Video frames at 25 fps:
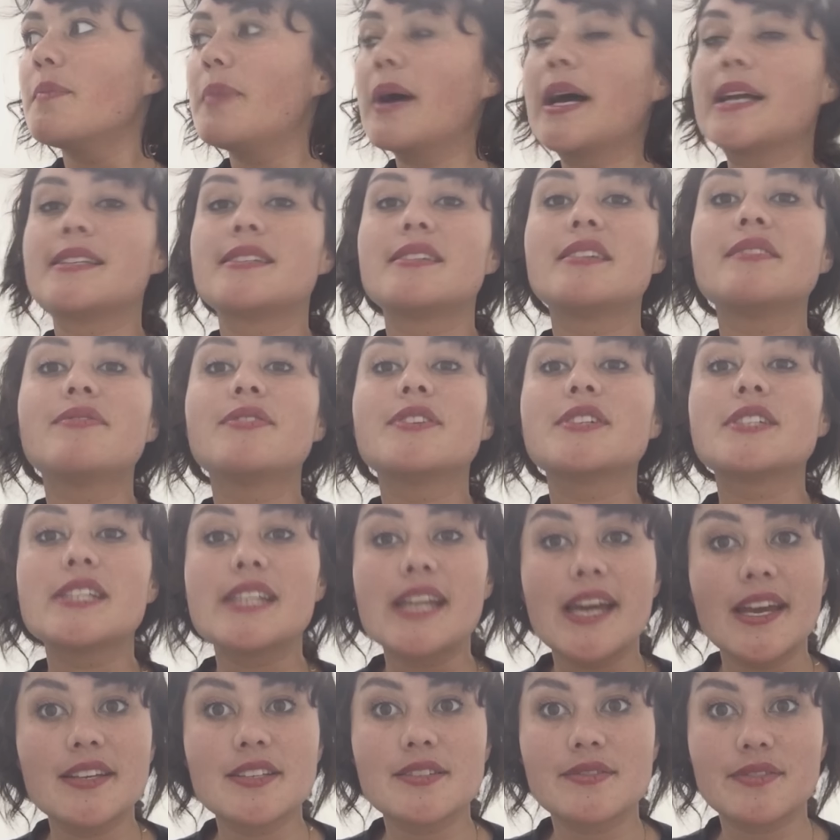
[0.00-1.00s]
But for
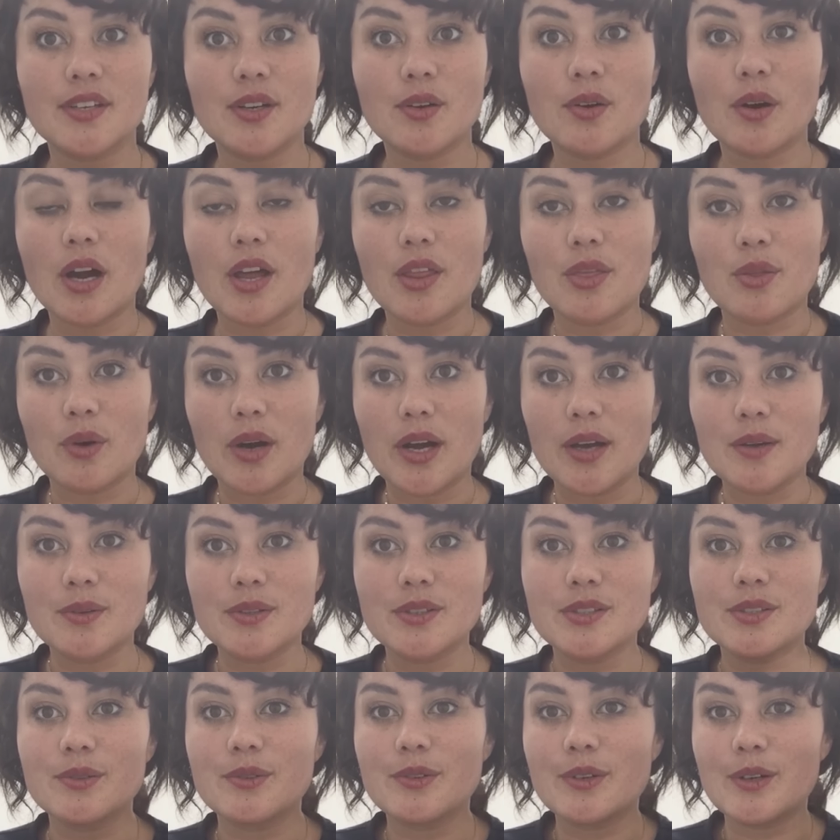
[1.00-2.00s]
today's video I thought I
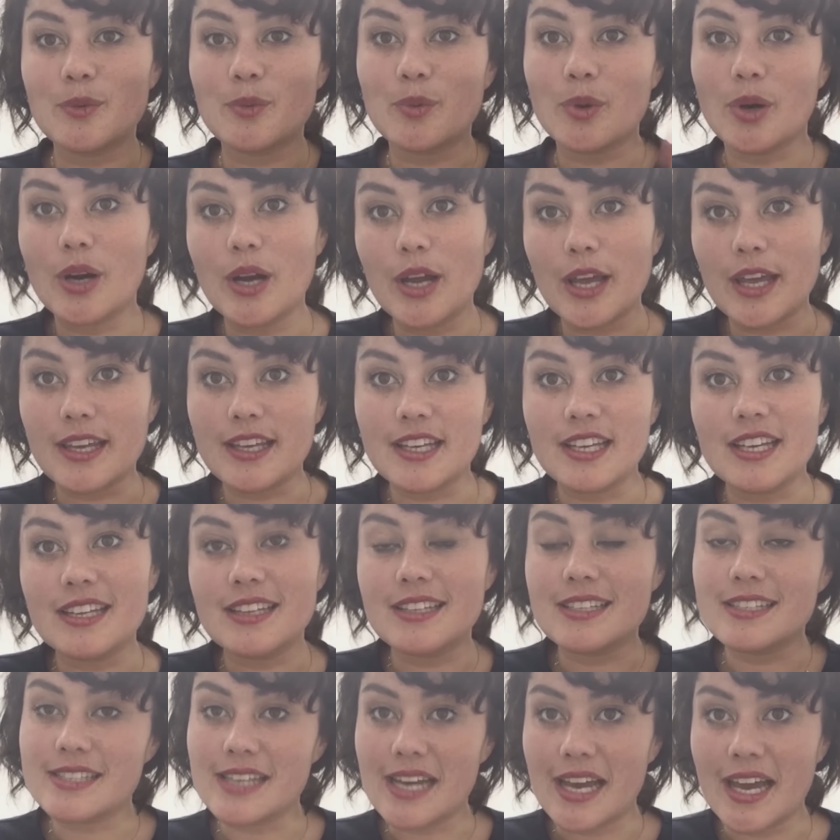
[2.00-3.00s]
would do what I eat
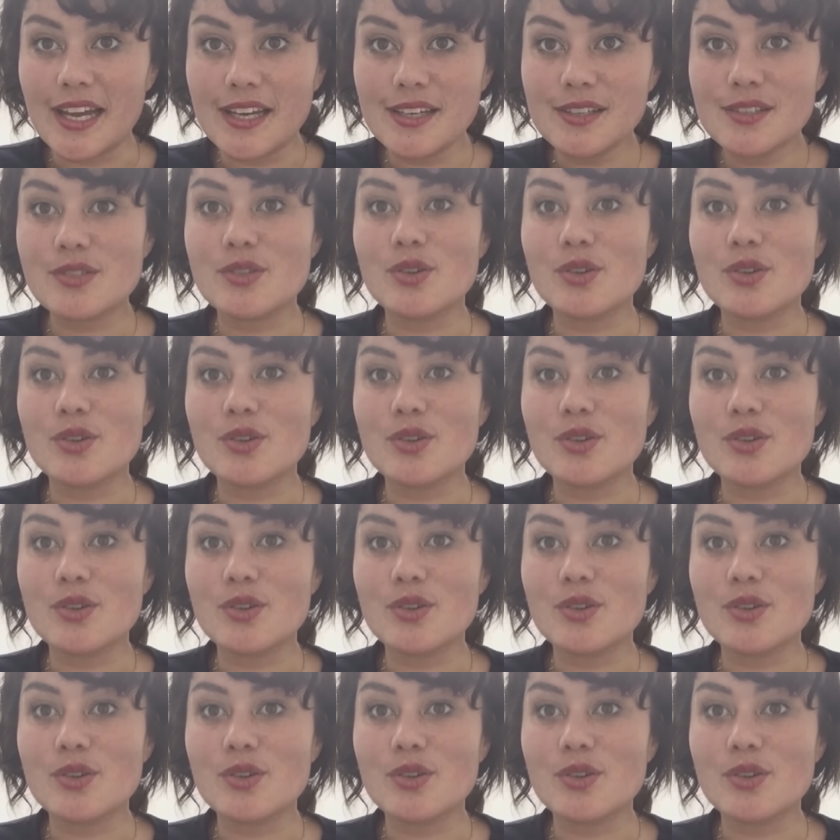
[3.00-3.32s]
in the day,